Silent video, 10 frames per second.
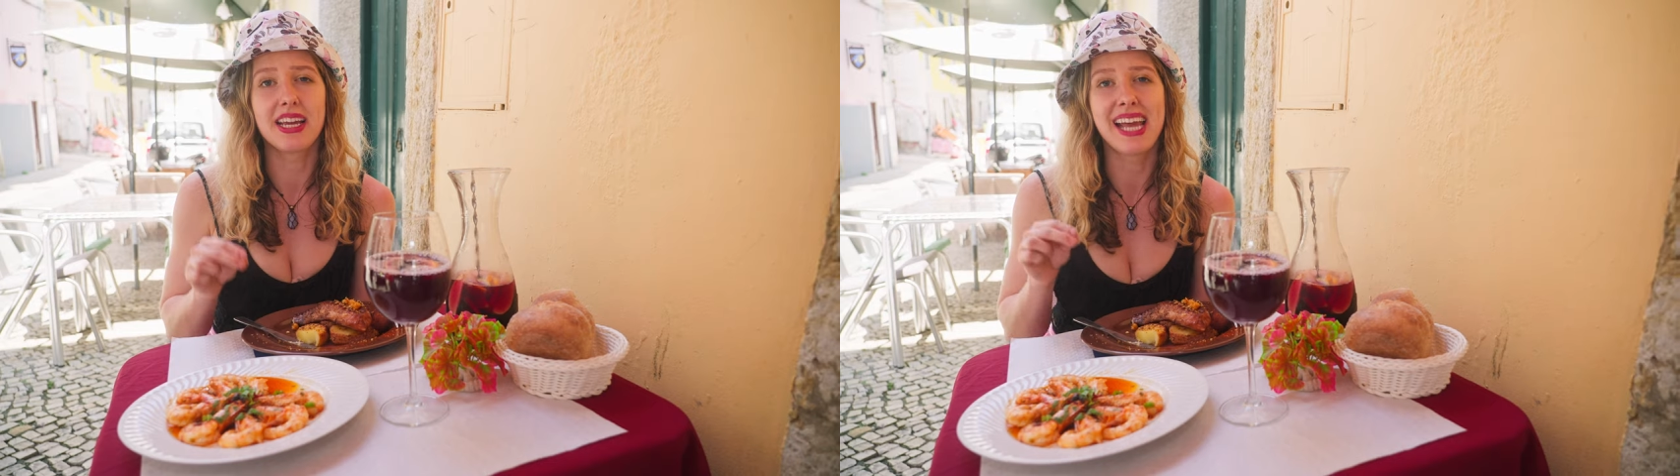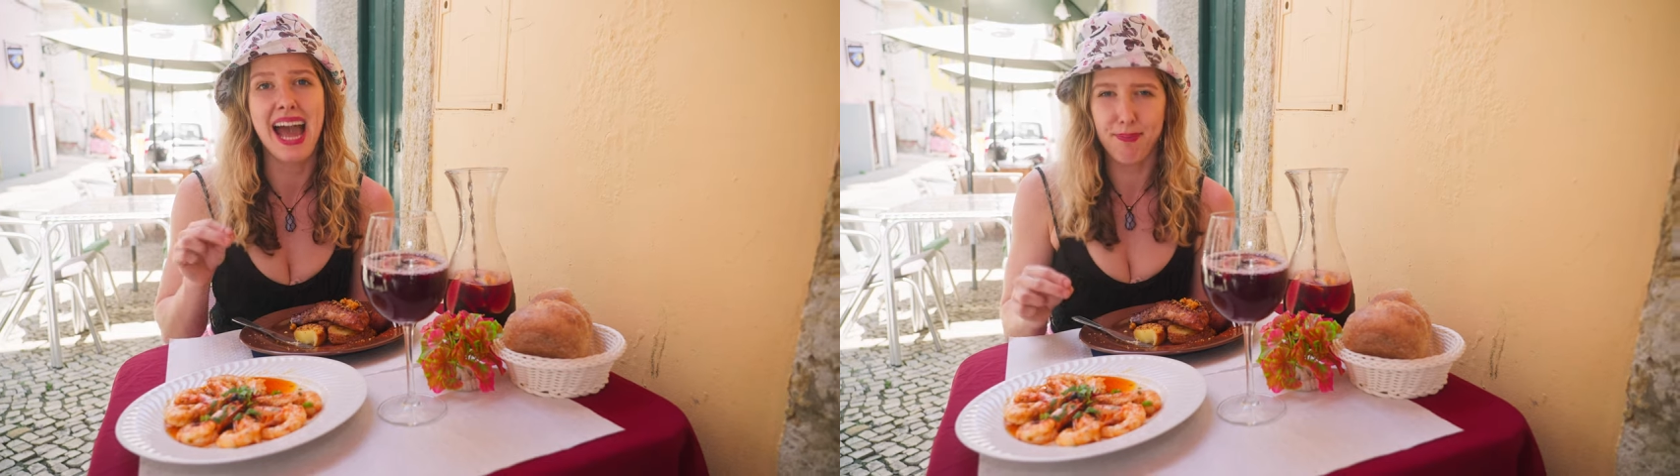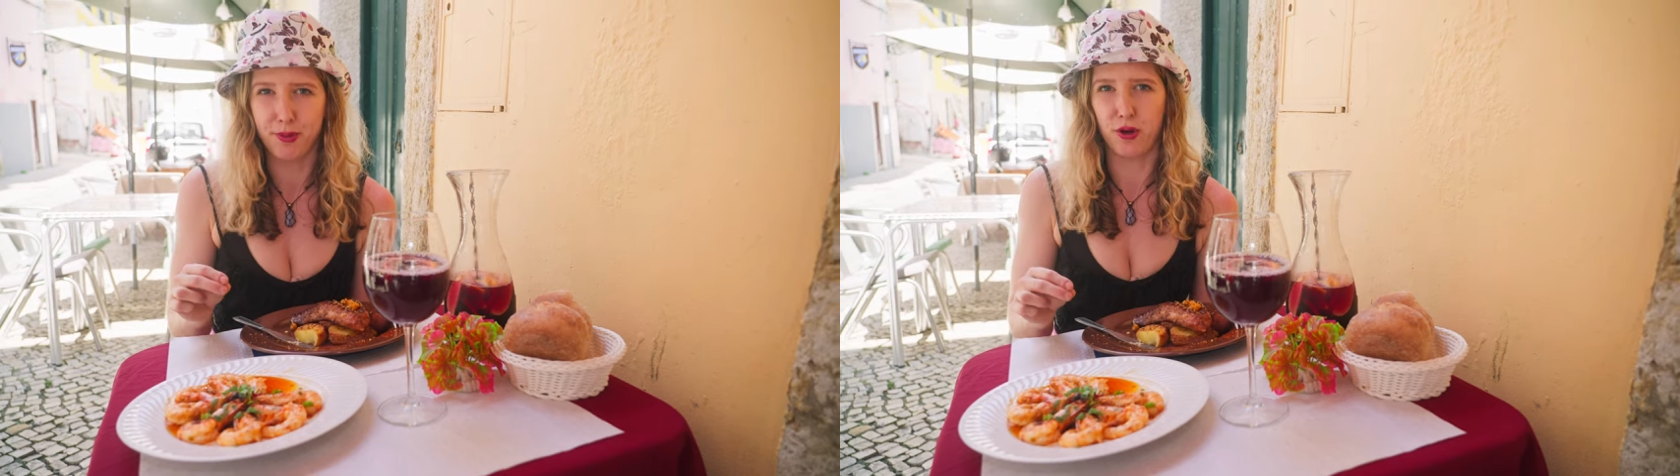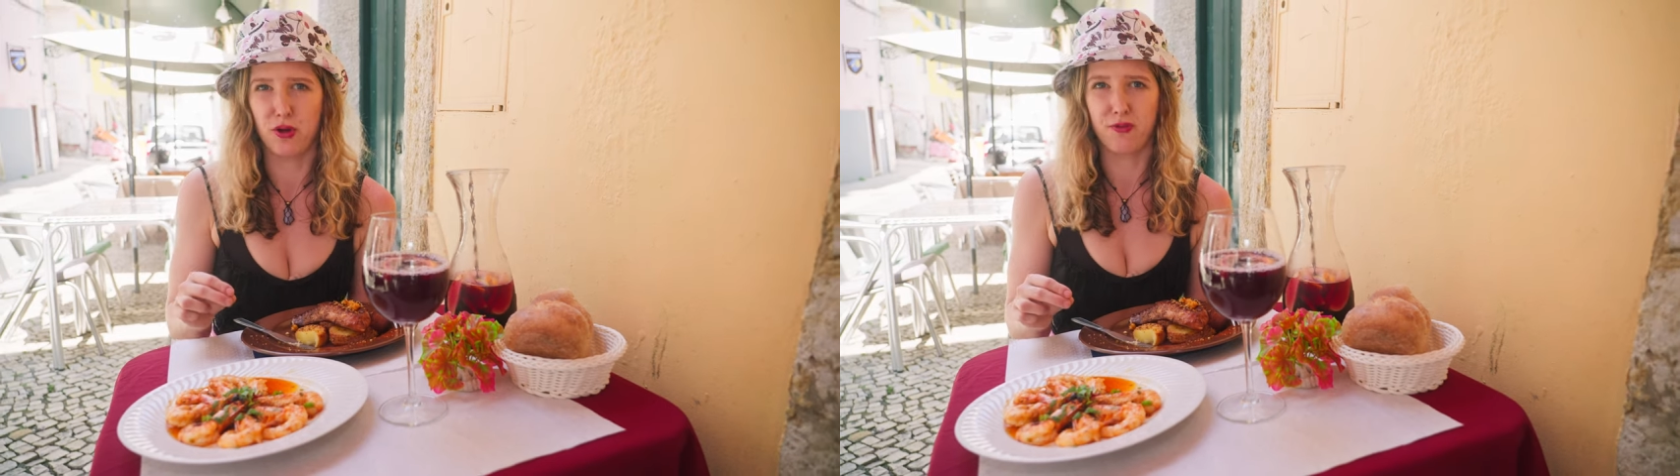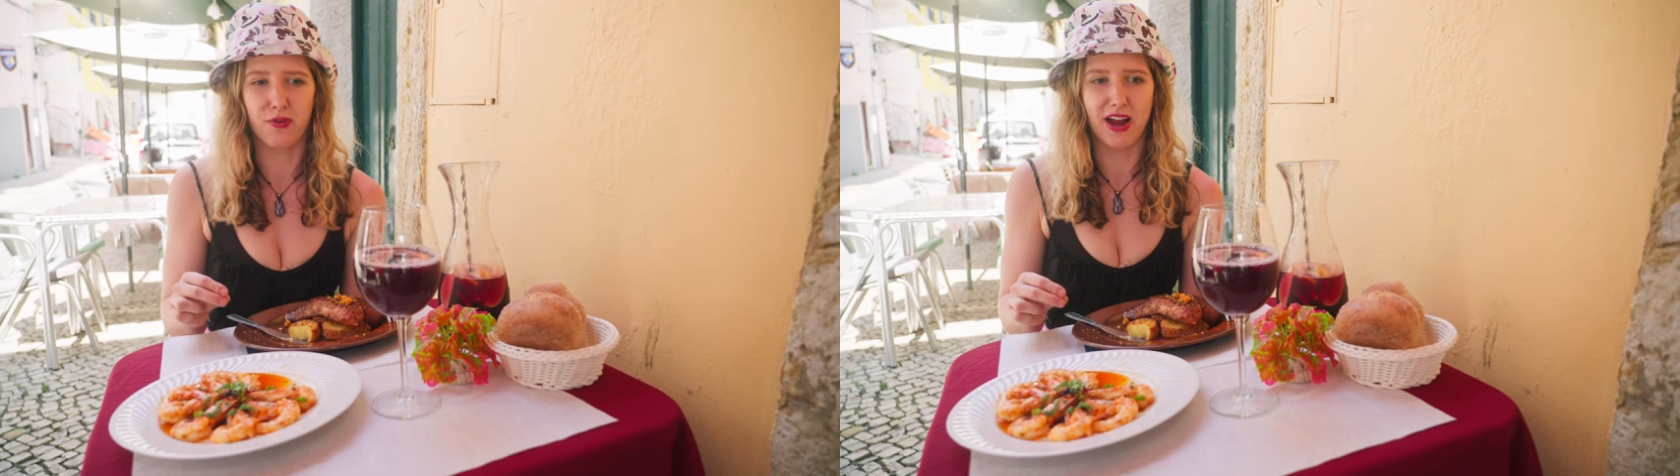capital
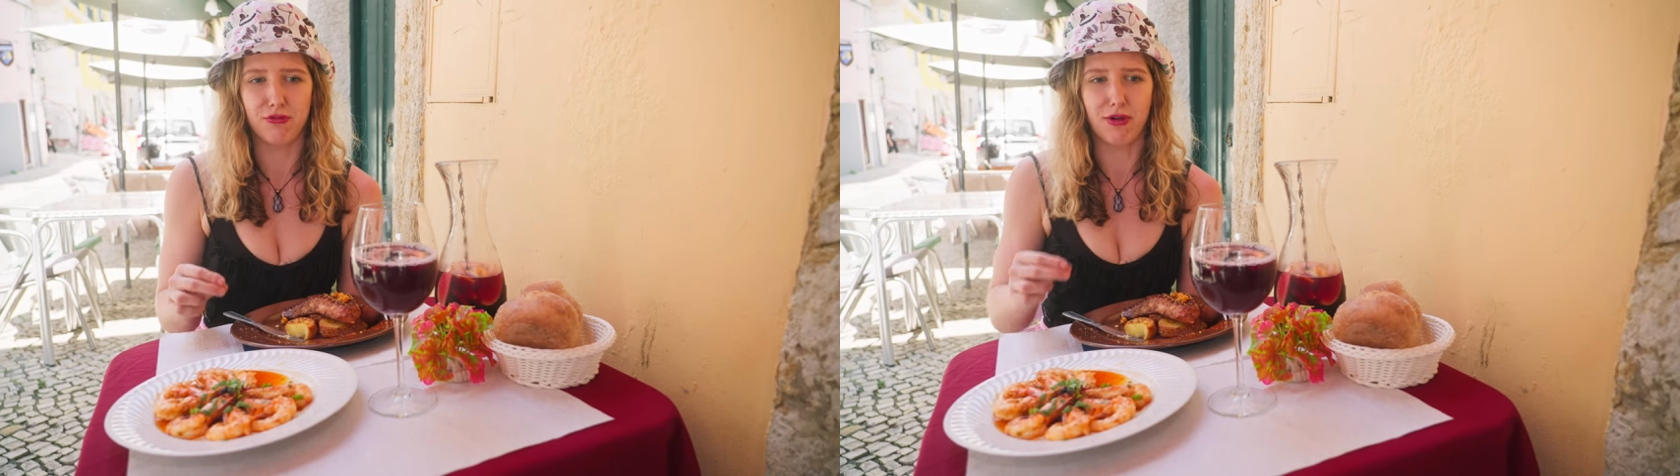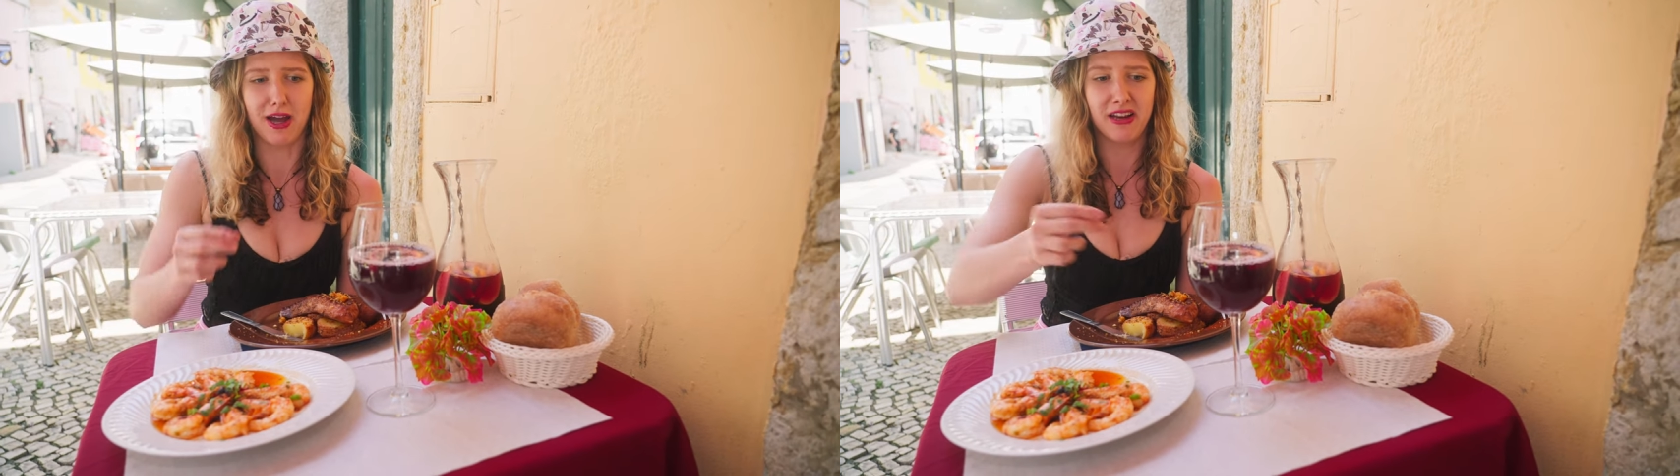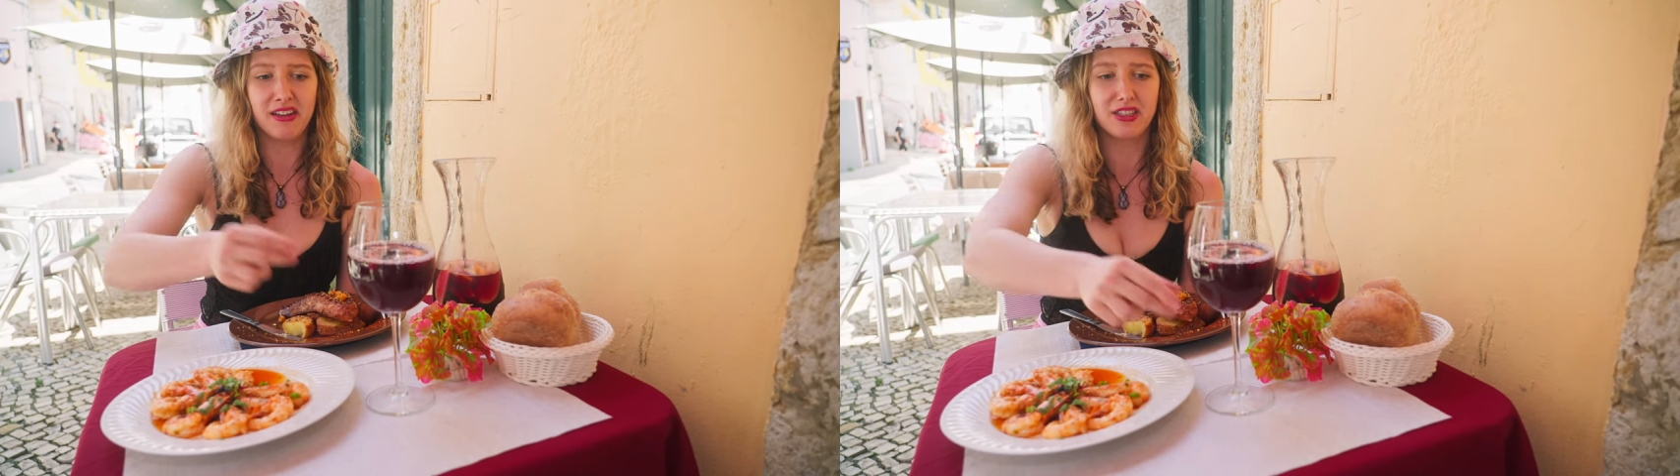of red wine,